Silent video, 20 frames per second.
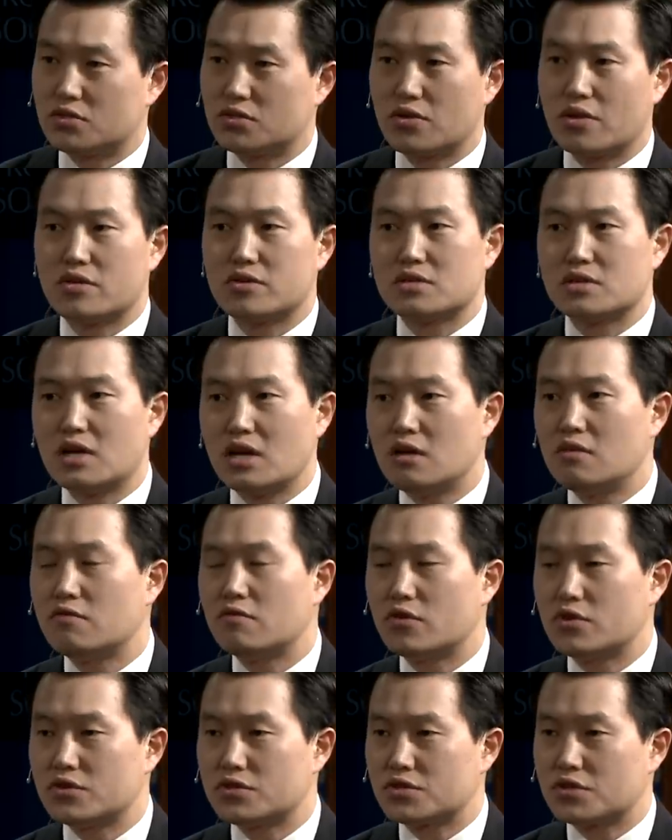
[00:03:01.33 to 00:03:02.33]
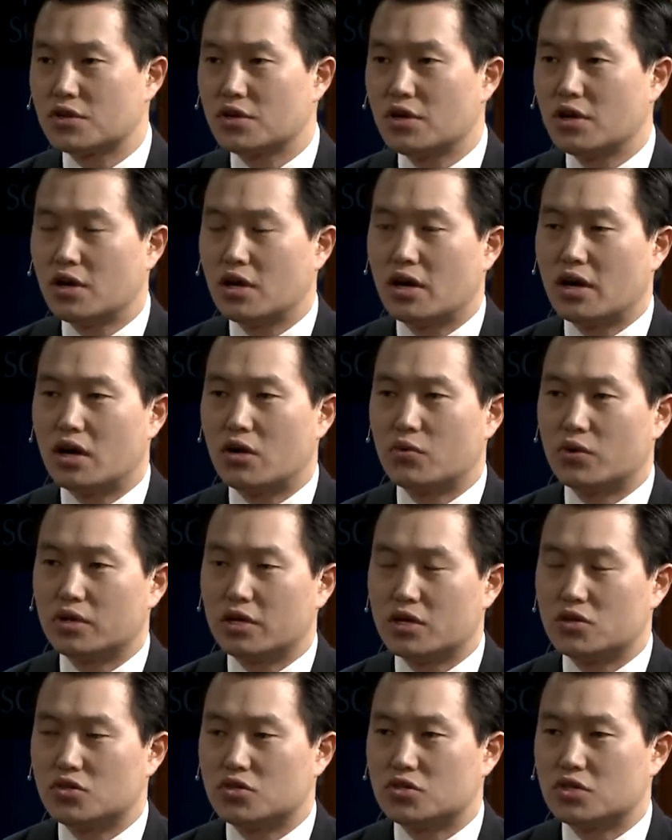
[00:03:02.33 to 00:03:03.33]
So there's an inverse
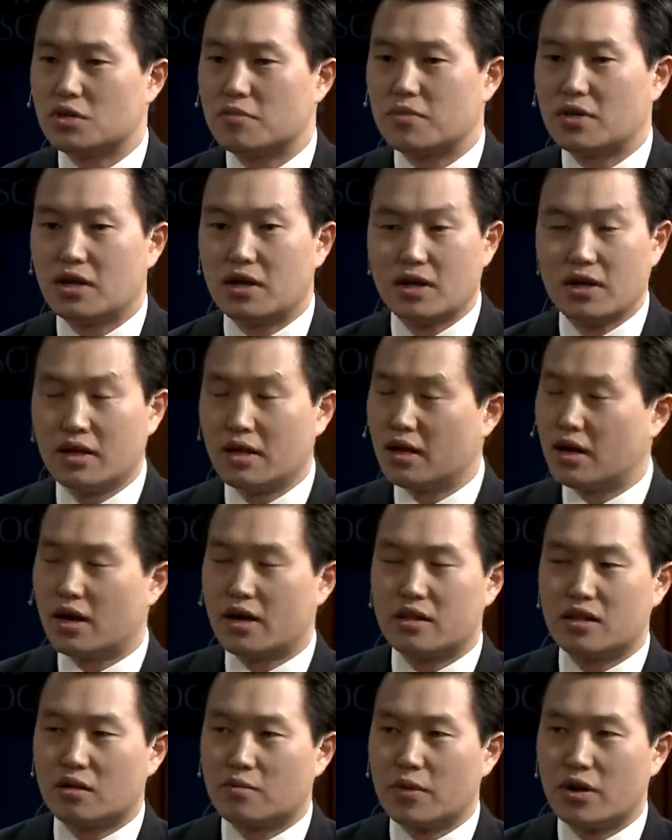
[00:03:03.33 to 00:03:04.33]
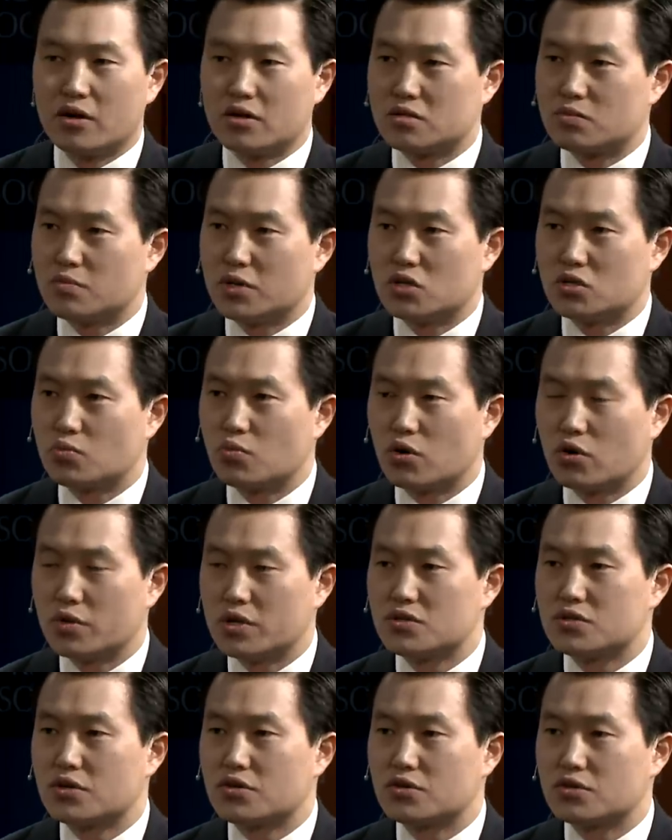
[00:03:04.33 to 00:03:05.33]
relationship that I think merits much more
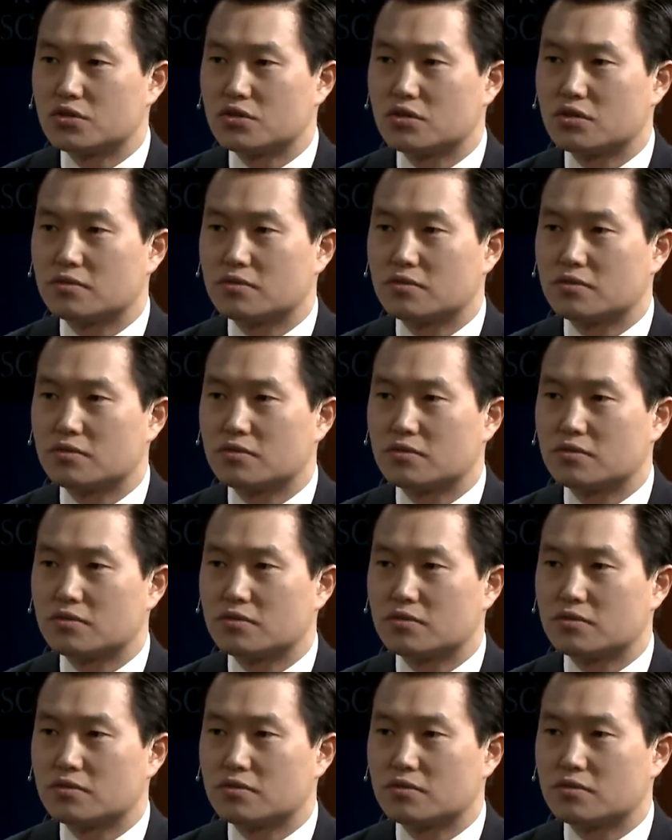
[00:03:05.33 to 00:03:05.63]
research.